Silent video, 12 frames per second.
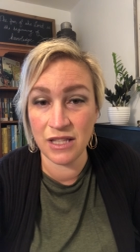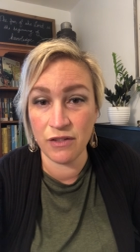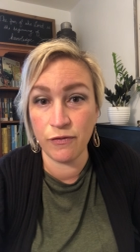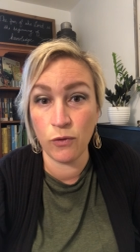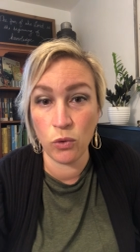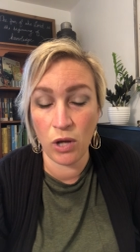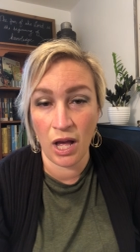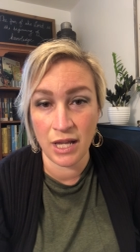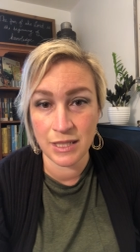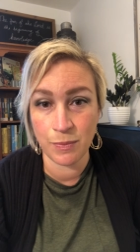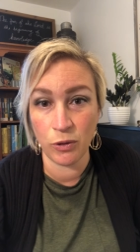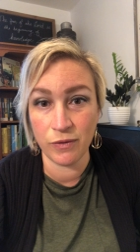the full
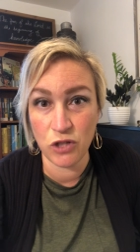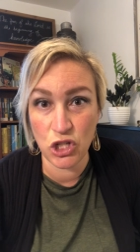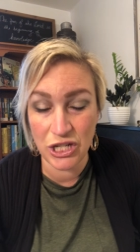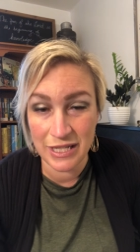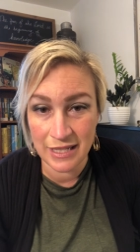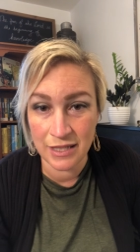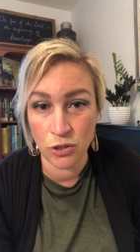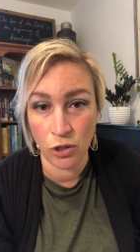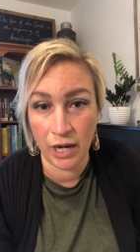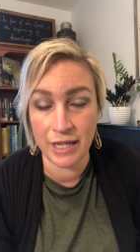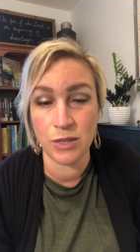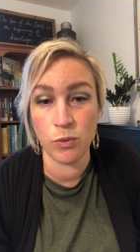gospel of Jesus
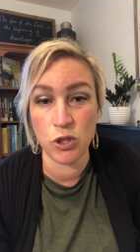Christ,